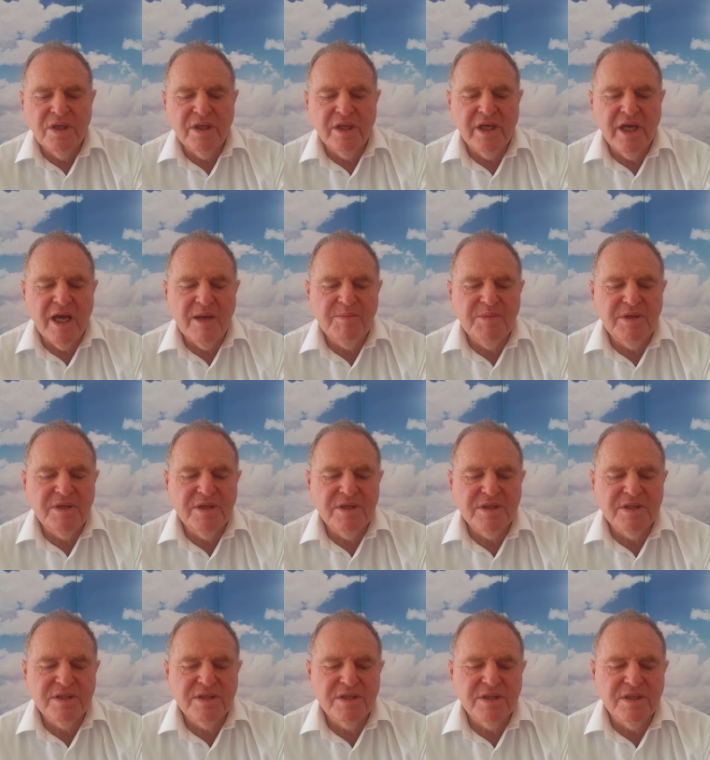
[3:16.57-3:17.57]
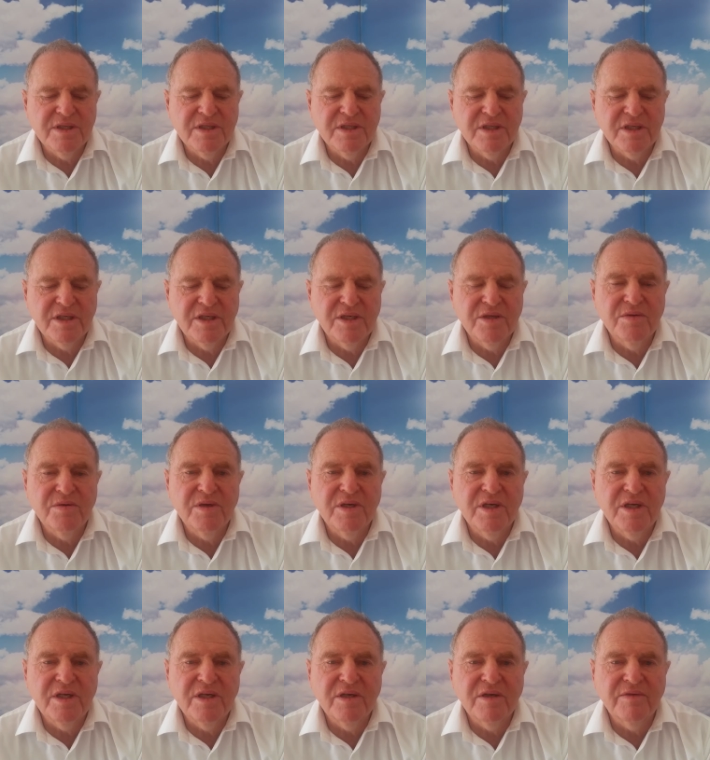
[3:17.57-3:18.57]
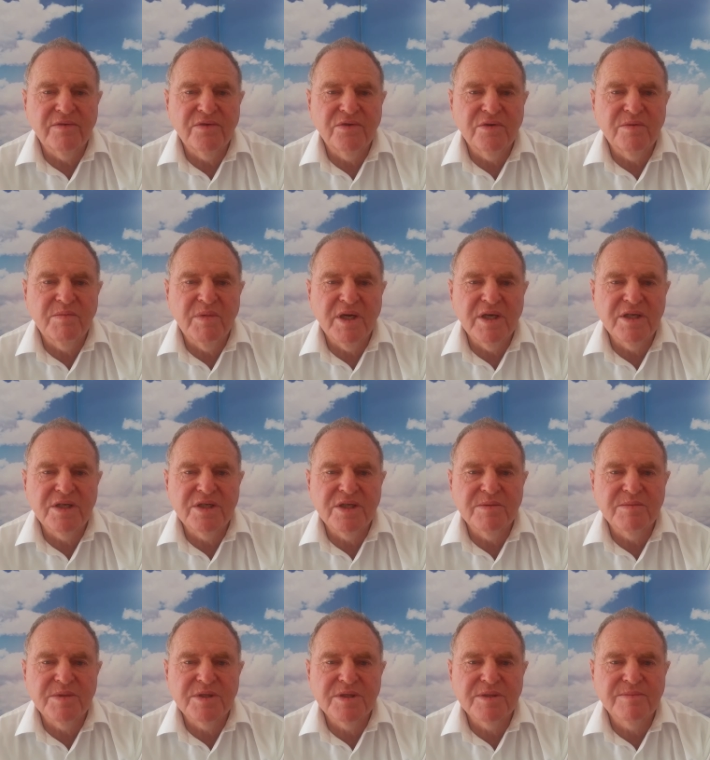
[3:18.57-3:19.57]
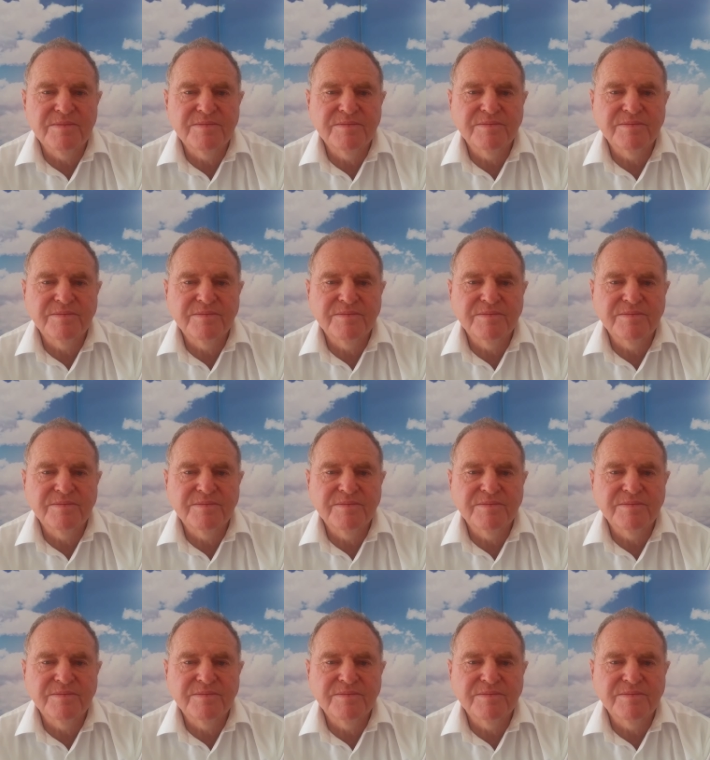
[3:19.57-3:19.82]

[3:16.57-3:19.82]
the happiness and security of good mateships.